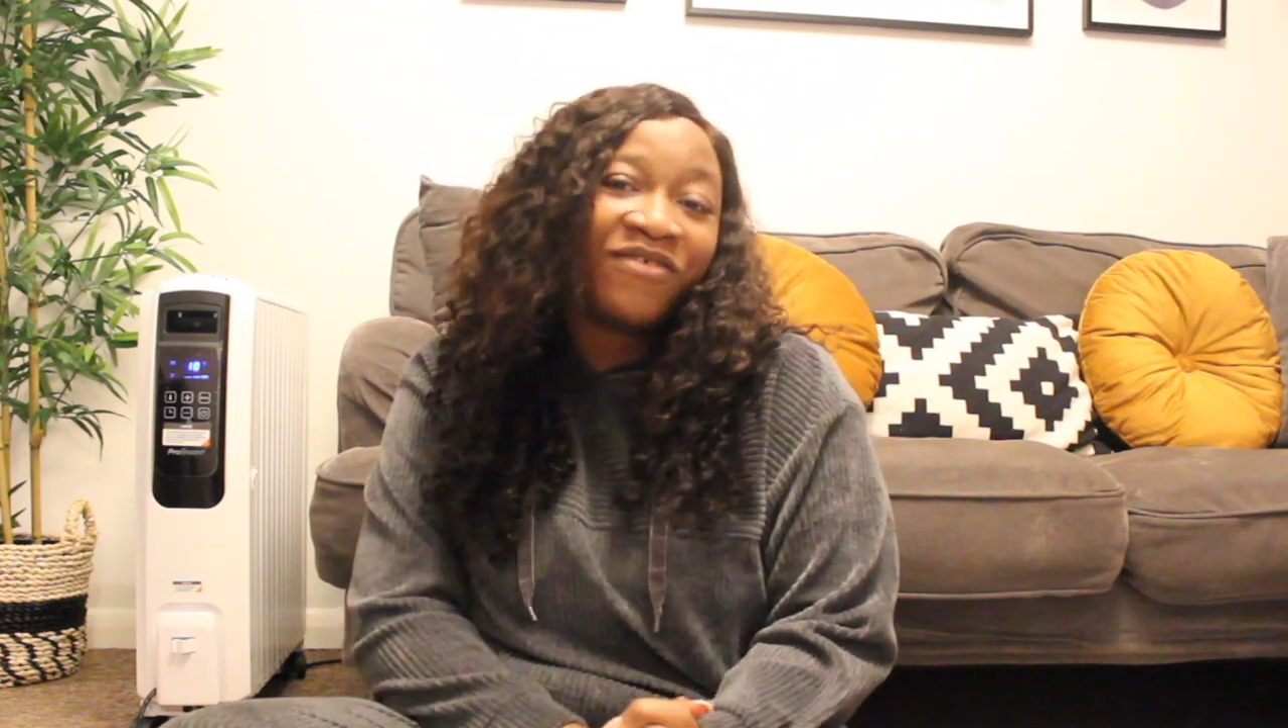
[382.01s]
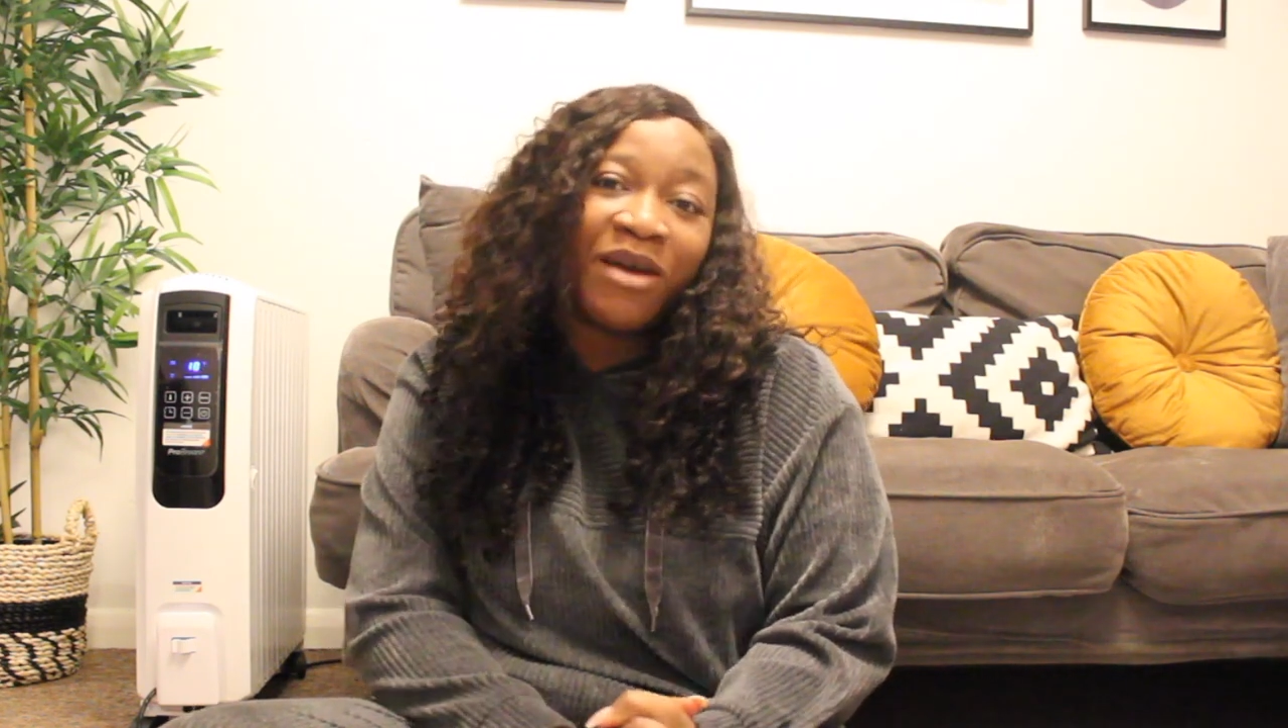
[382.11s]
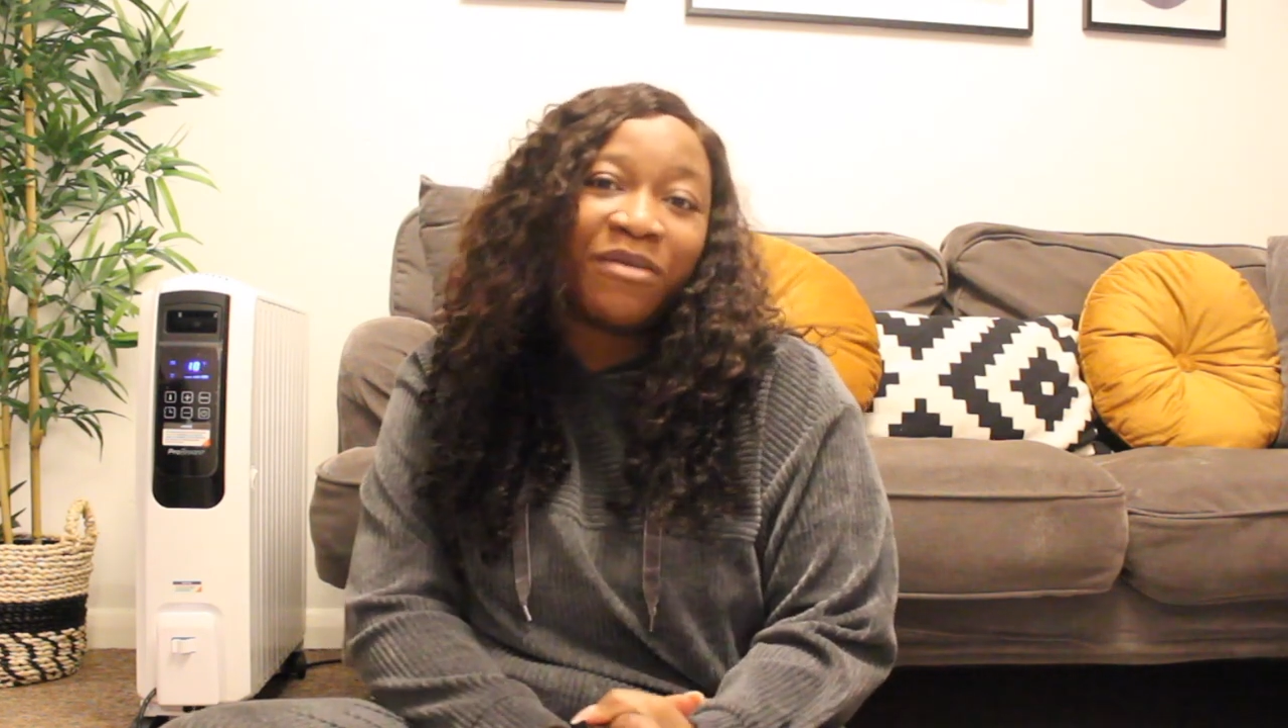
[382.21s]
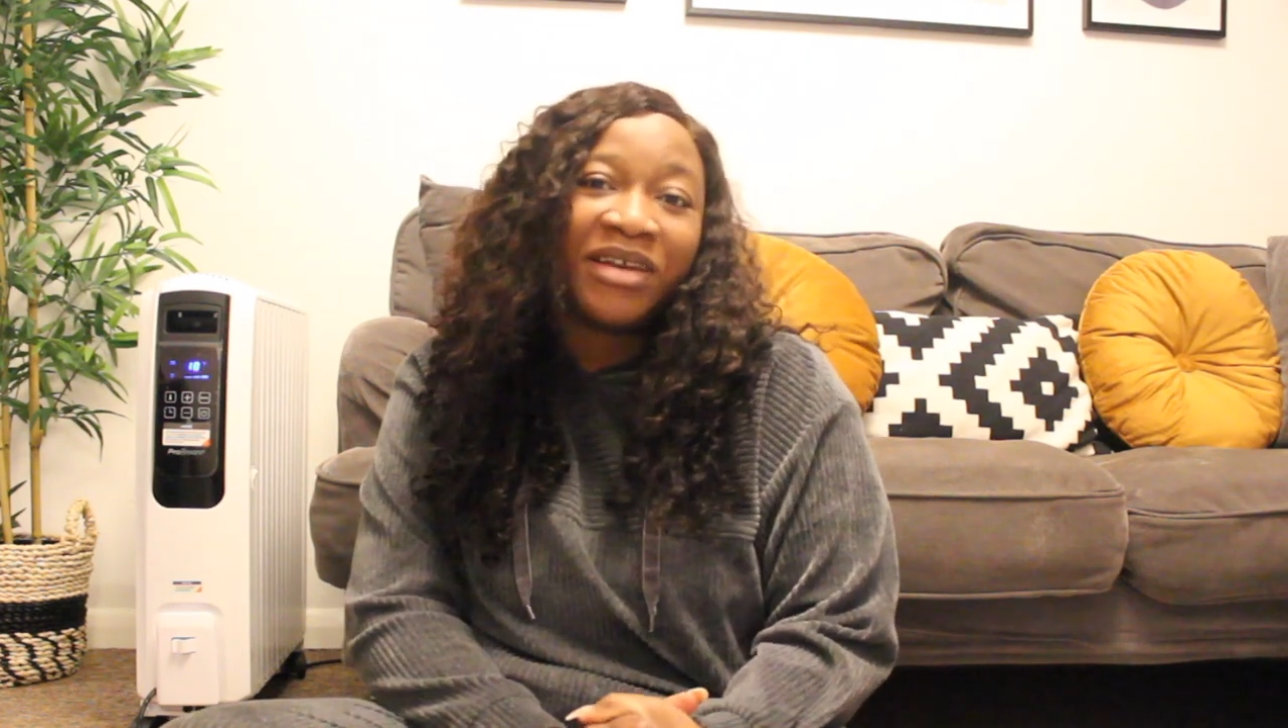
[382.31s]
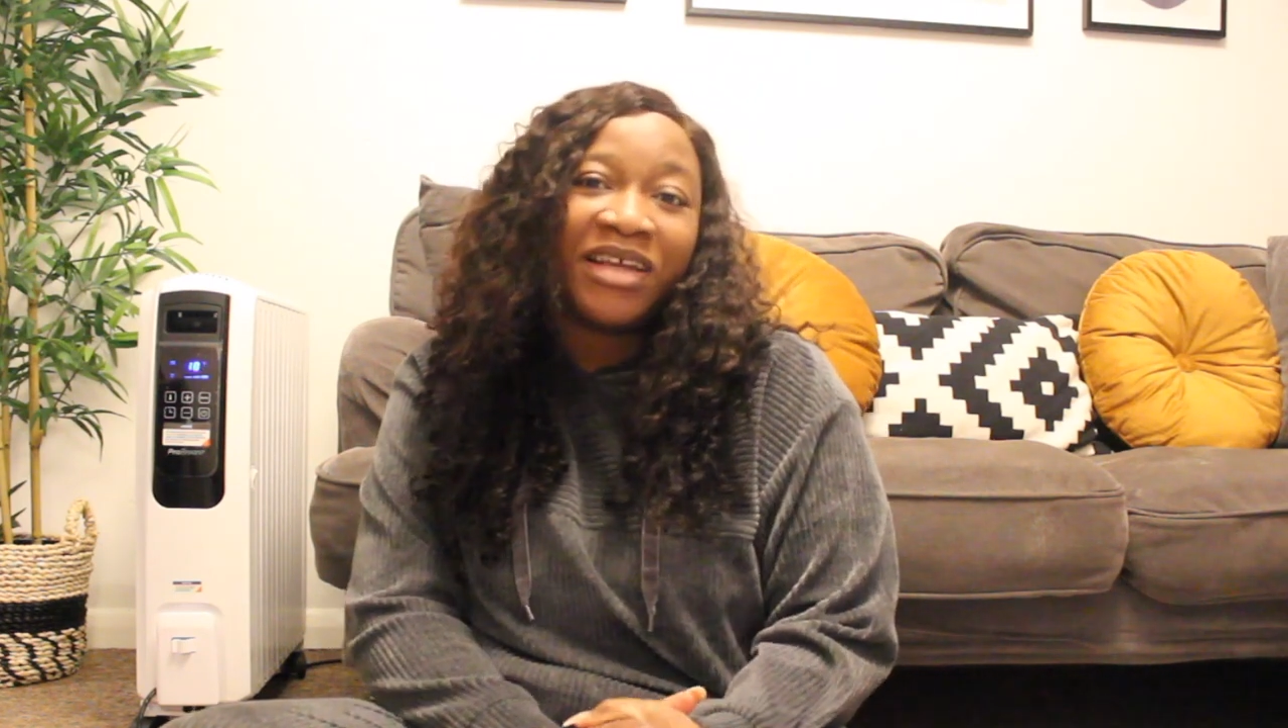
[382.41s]

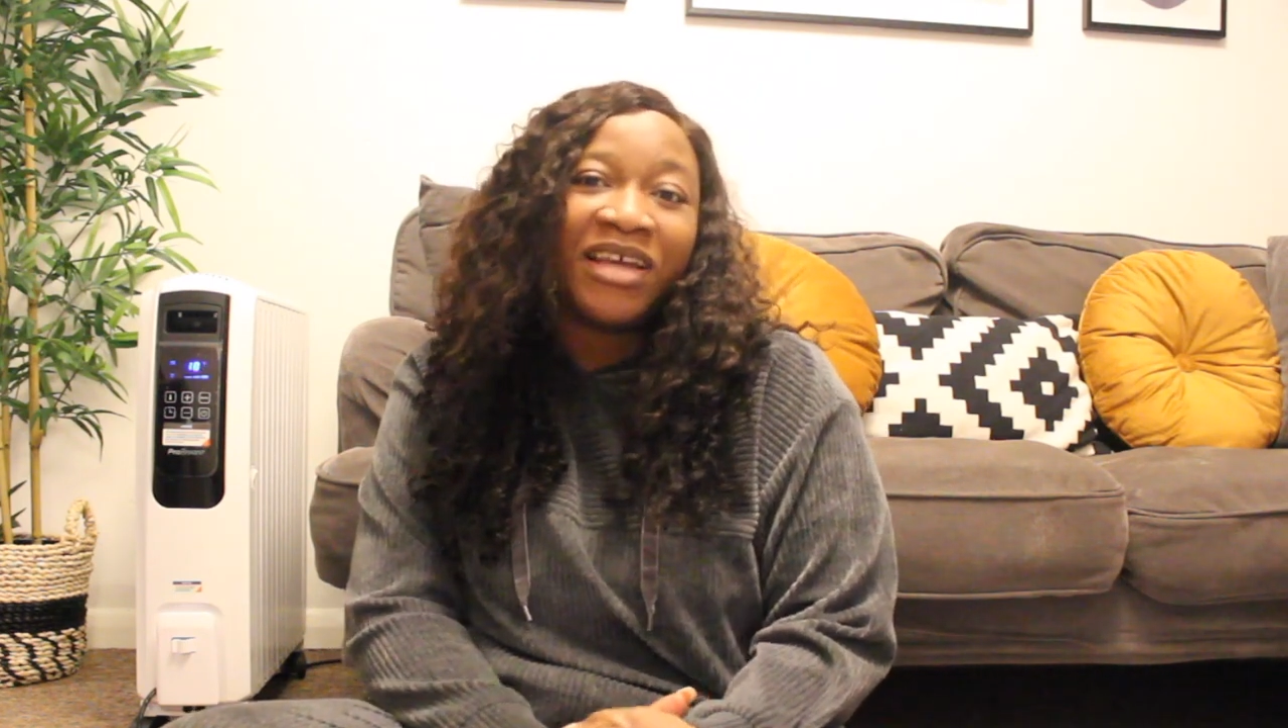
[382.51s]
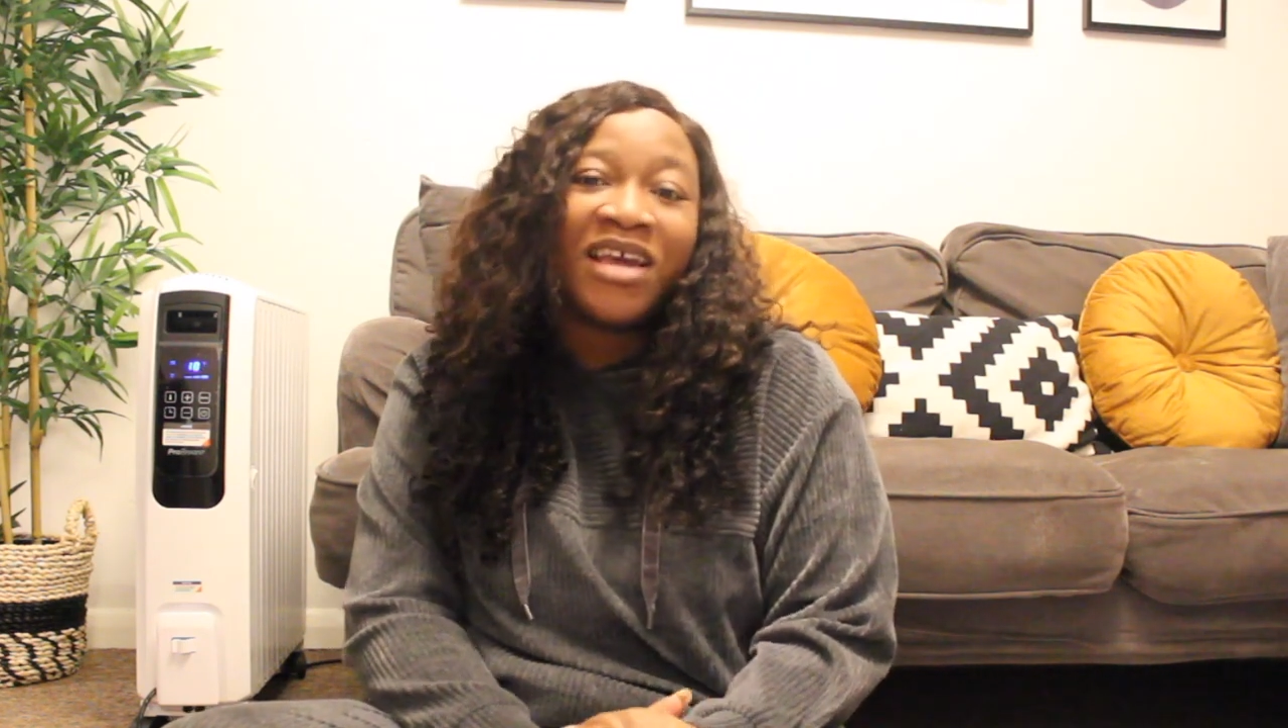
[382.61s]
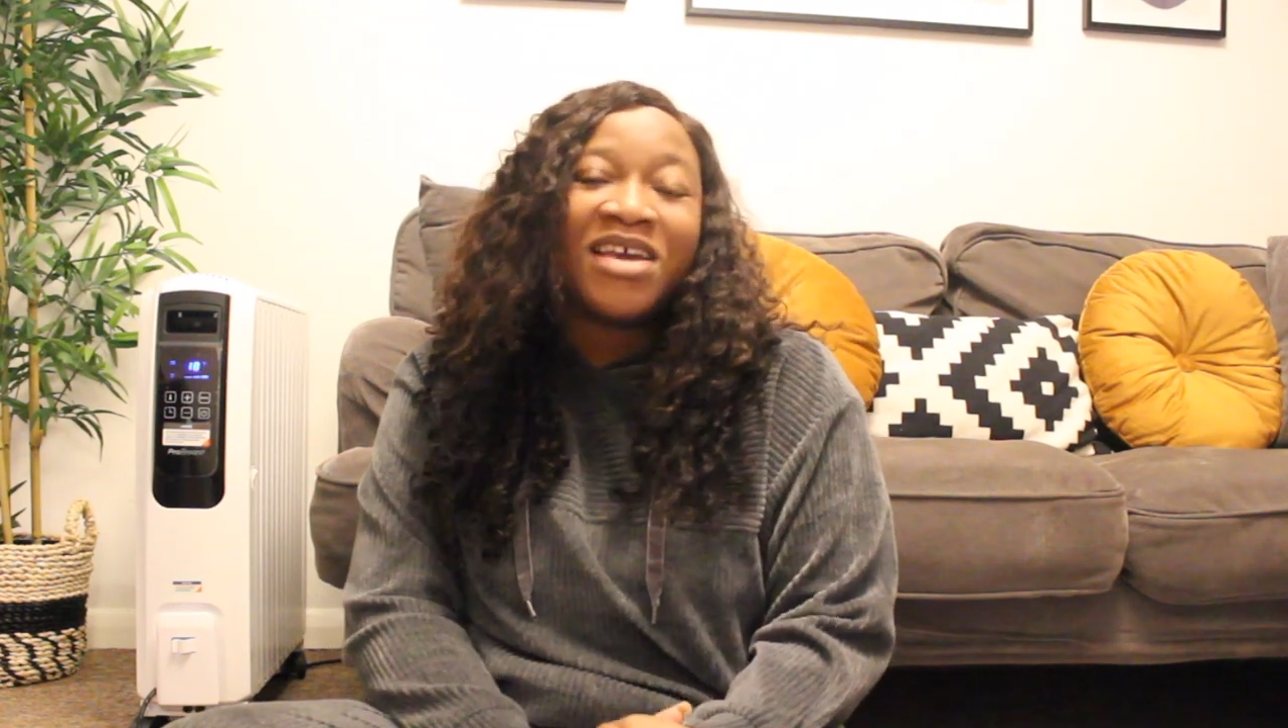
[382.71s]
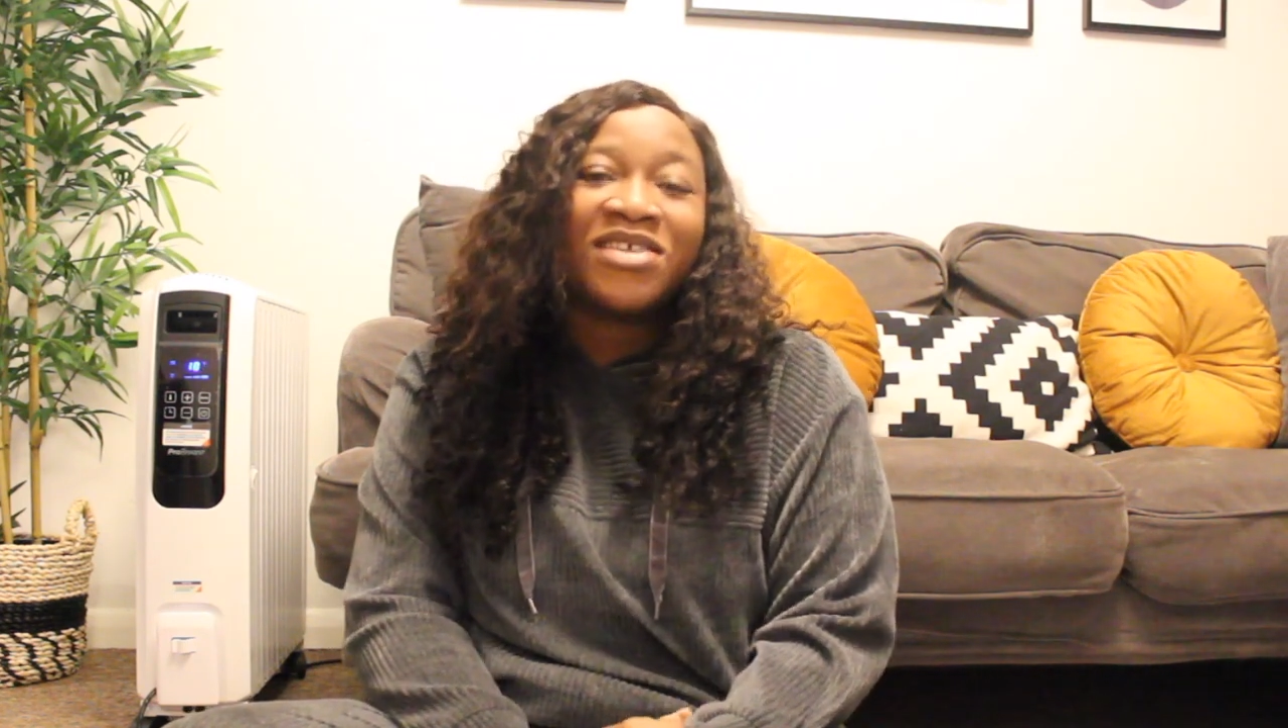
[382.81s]
family